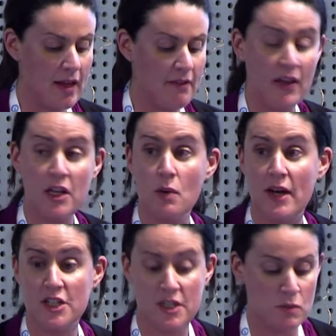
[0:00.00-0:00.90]

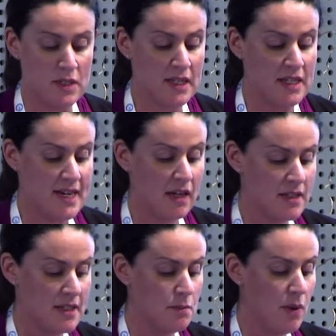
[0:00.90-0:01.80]
Evaluation was
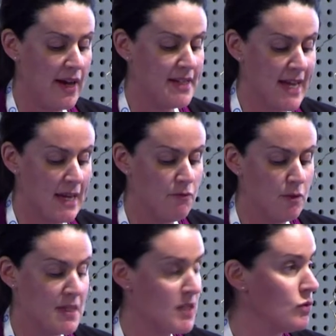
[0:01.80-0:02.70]
conducted by a team
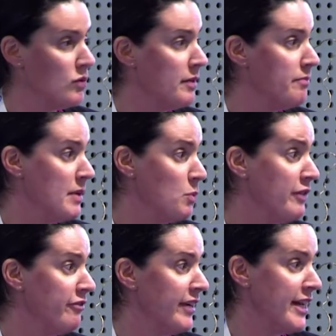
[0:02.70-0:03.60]
from the School of
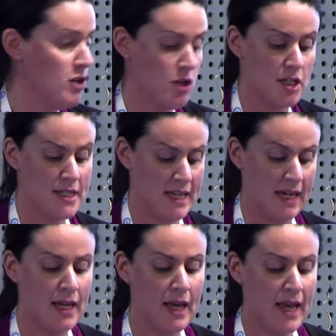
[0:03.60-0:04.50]
Midwifery and
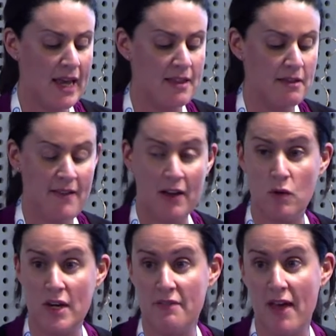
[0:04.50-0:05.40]
Nursing in the
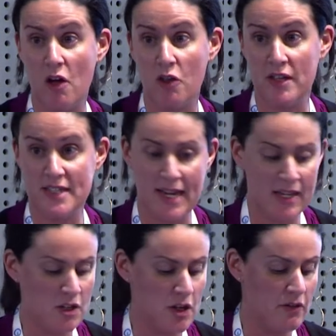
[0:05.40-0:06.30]
Faculty of Health at
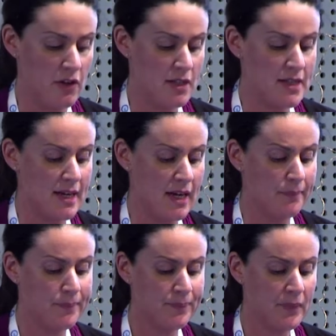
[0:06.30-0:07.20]
Deakin University.
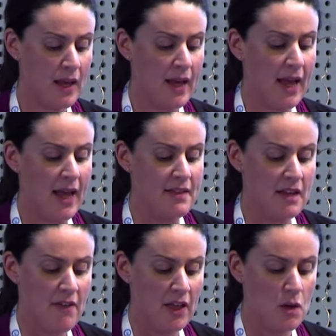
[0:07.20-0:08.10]
And
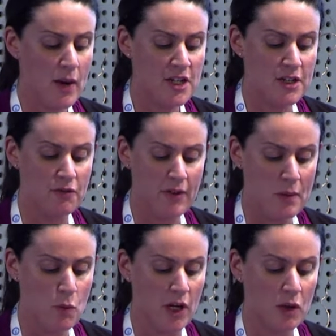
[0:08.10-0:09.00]
the evaluation
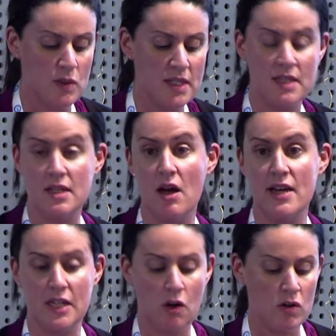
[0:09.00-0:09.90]
framework was
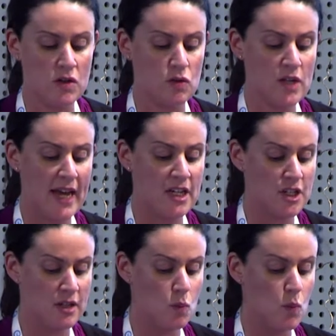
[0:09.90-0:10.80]
designed in
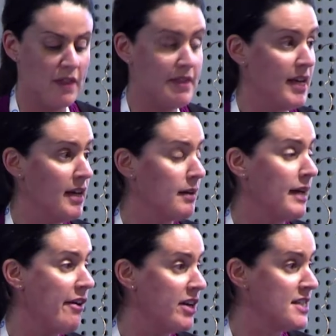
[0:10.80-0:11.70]
consultation with the
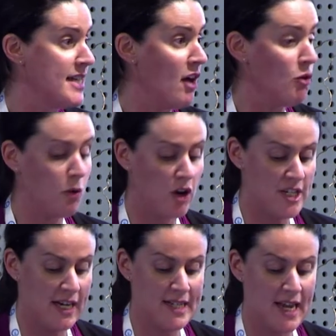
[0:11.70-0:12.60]
Carrington Health
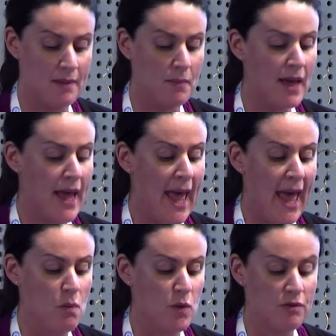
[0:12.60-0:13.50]
project team
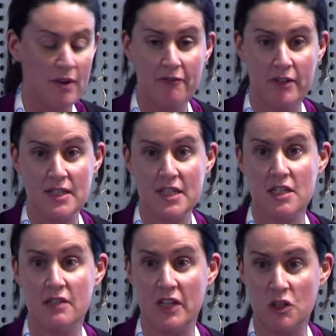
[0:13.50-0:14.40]
and with reference
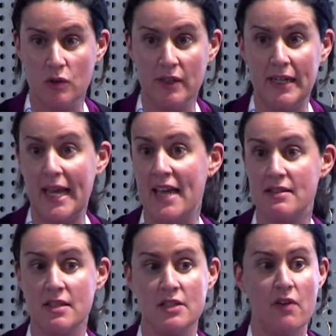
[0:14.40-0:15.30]
to the Victorian
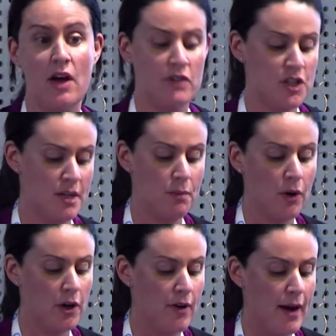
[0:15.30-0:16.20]
Cancer Survivorship
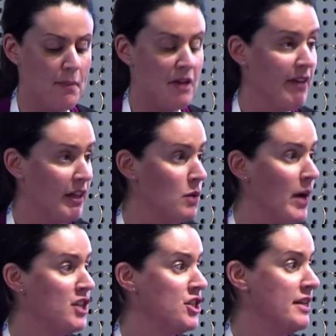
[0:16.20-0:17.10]
Program
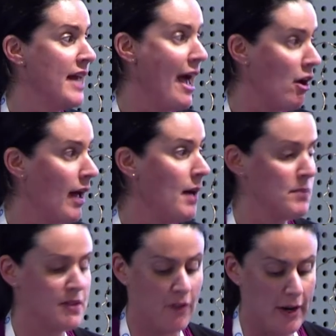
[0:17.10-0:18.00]
Evaluation
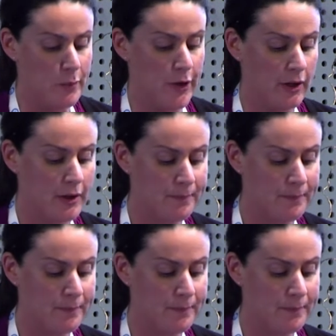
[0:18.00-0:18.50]
Outcomes Framework.